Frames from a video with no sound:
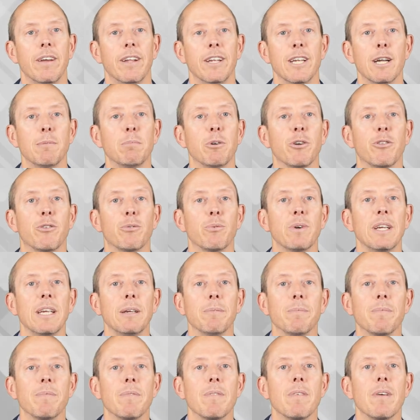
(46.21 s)
Number 3,
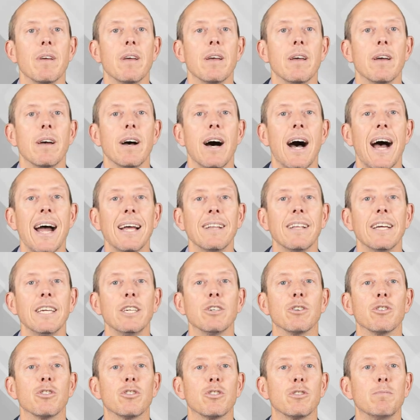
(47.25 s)
highlight
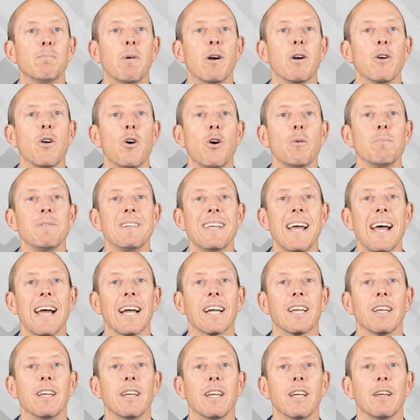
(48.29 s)
your smart home
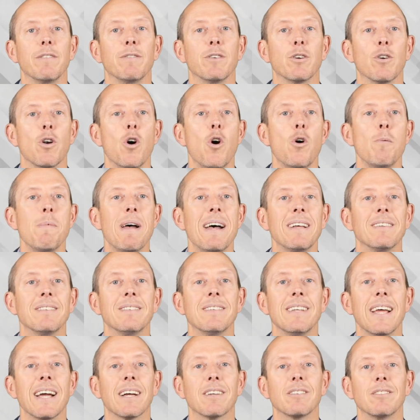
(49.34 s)
tech. If your home has
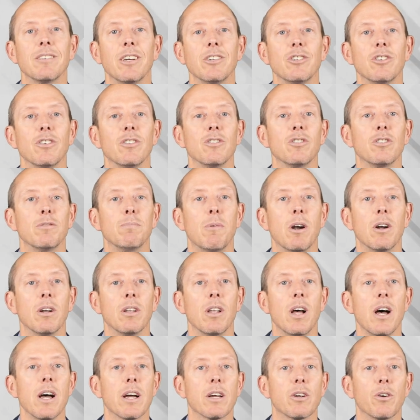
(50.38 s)
tech such as smart
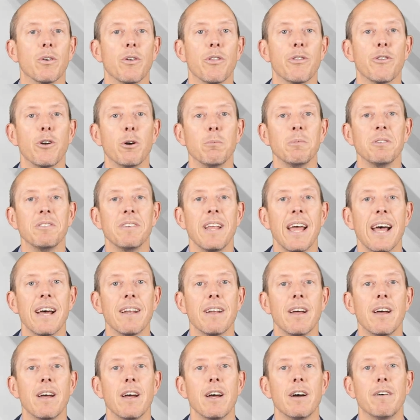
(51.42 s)
lock or thermostat,
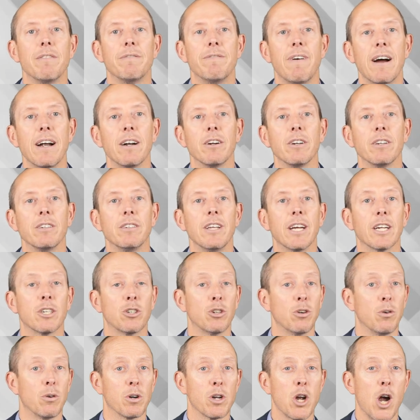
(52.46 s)
fire
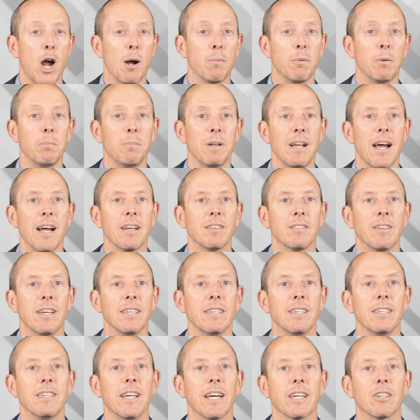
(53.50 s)
detector, or carbon monoxide
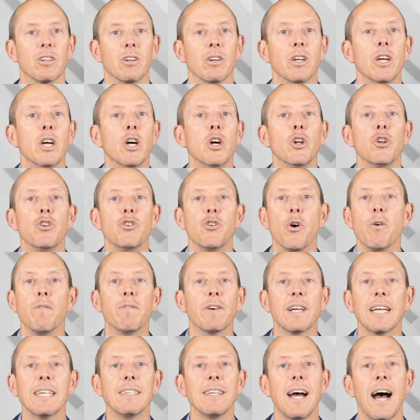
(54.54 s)
detector, don't
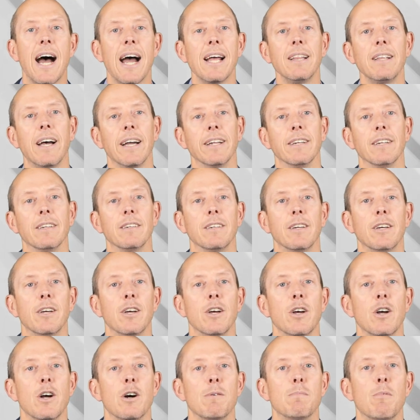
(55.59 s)
forget to highlight it.
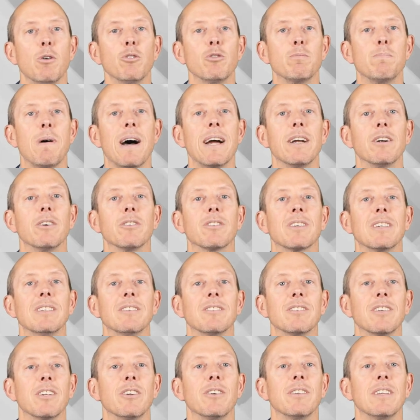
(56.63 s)
Most buyers
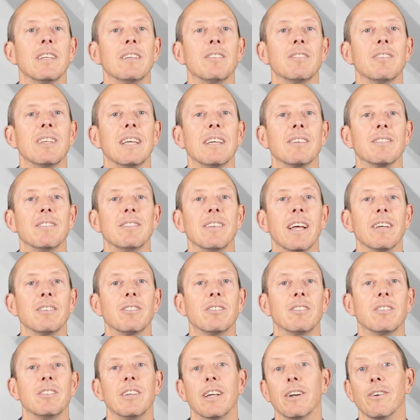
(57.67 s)
consider these things
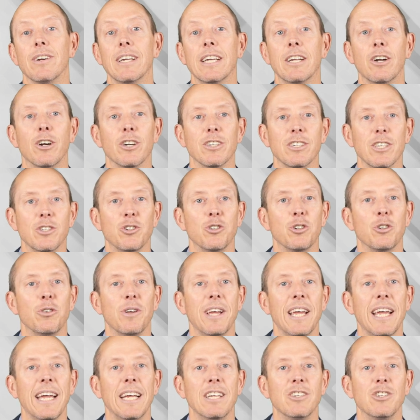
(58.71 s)
necessary in our digital
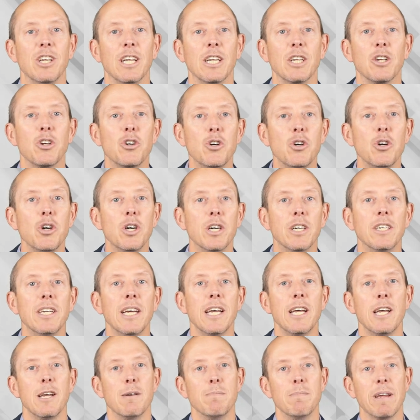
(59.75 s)
age and could
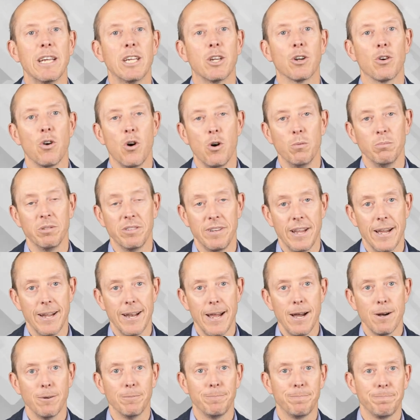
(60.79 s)
make your home stand
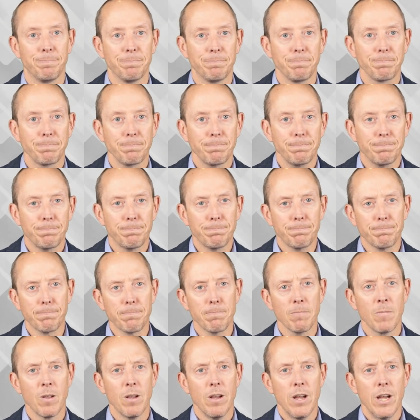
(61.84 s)
out.
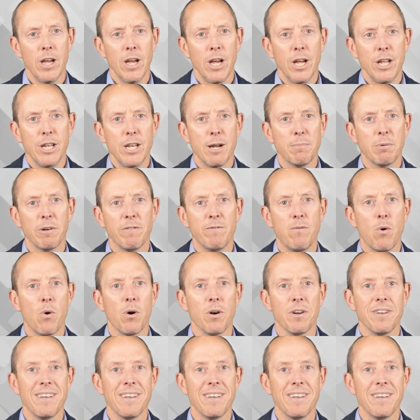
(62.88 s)
Number 4,